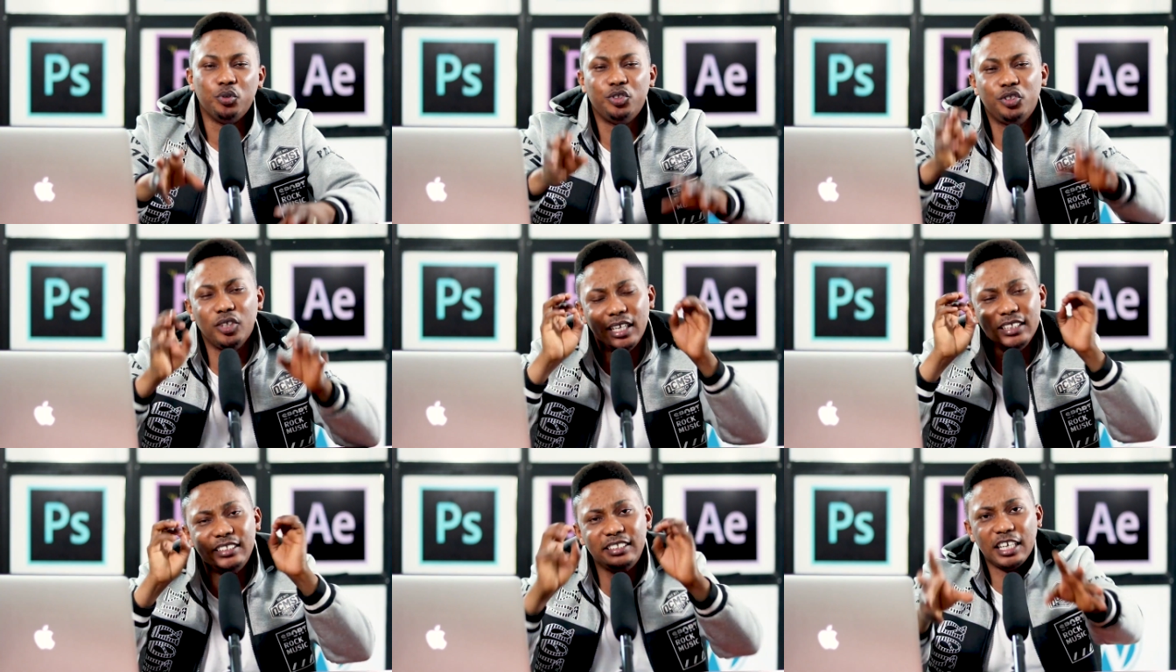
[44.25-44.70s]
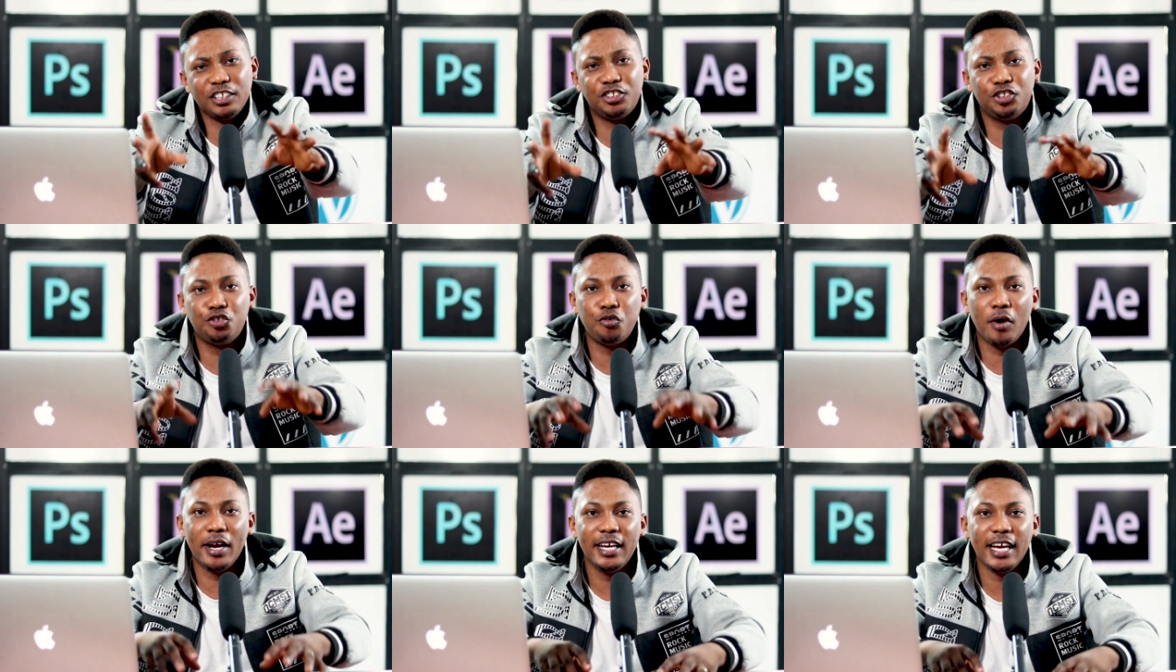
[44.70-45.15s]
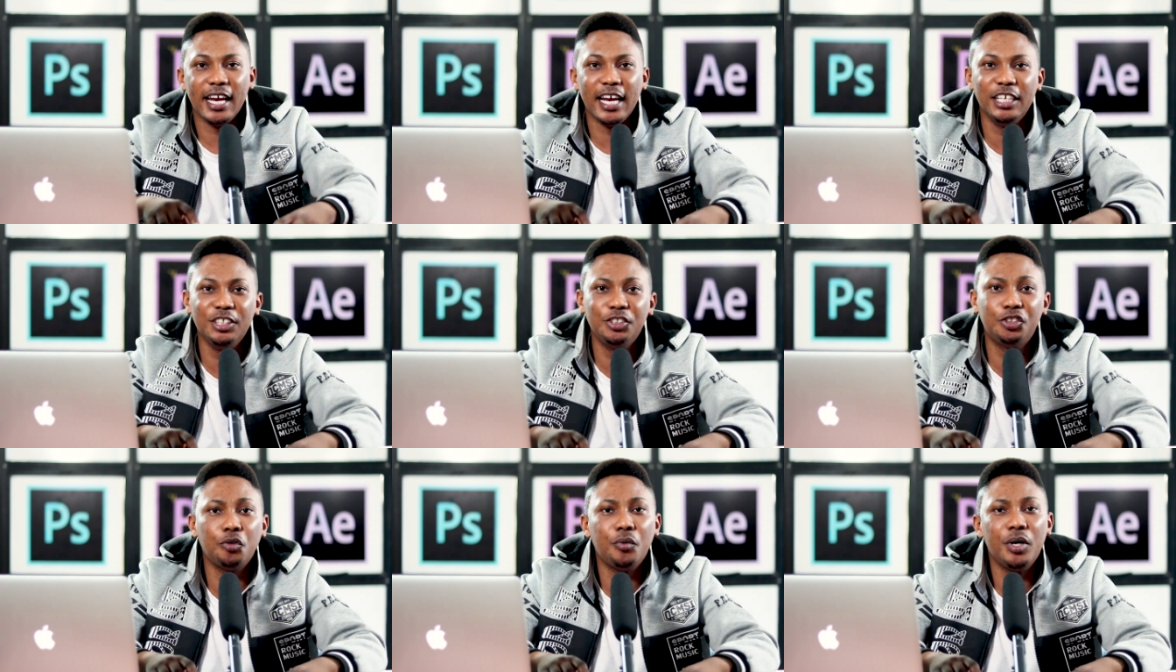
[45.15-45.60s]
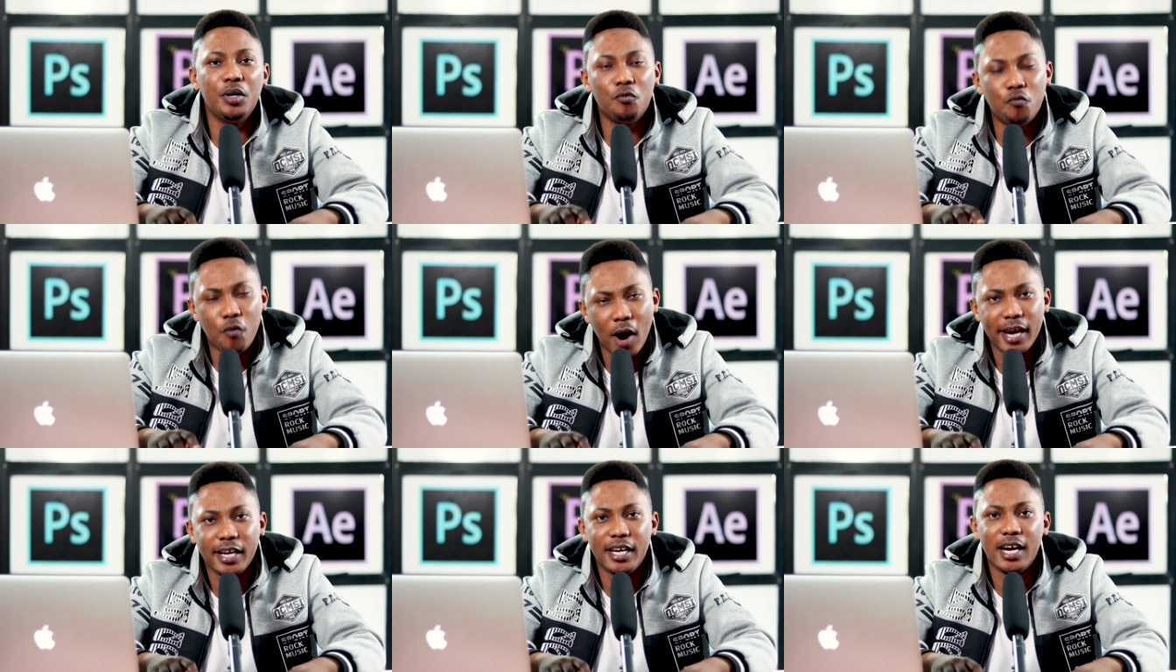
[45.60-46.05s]
So let's get straight into it
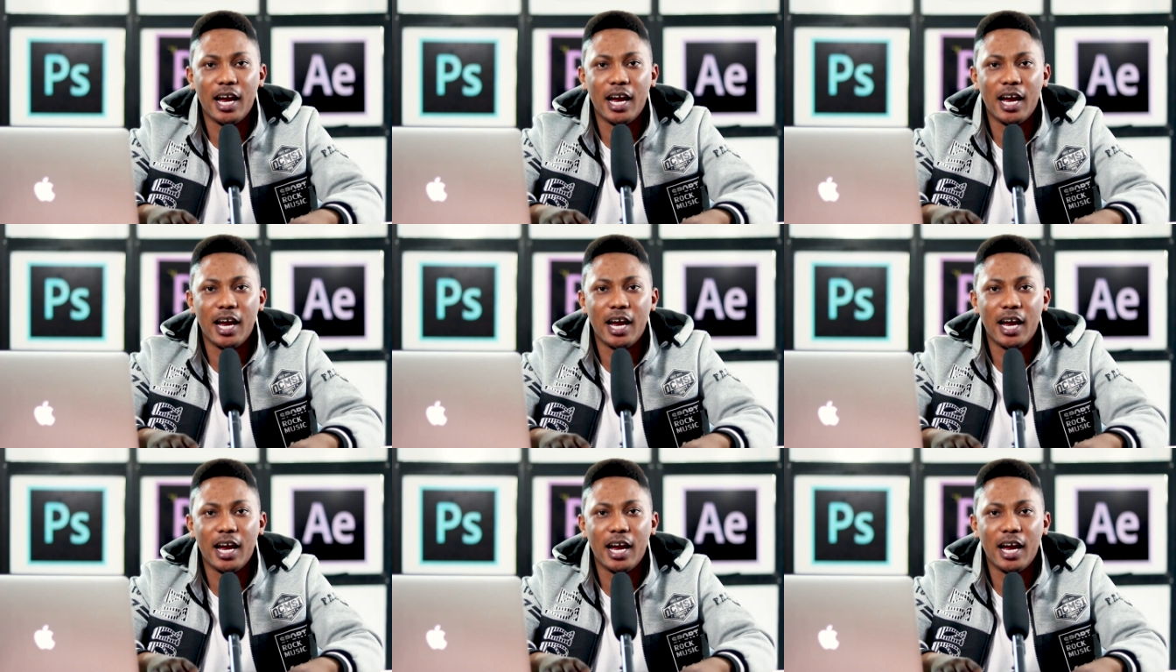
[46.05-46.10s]
right